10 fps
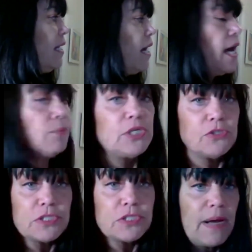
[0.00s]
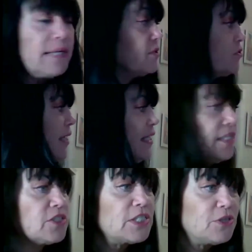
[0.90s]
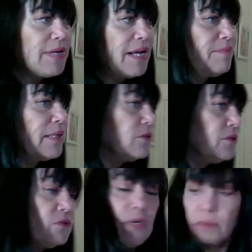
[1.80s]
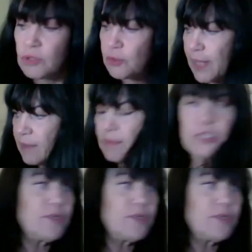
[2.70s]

and I would use my straight edge. I don't have my, do I have my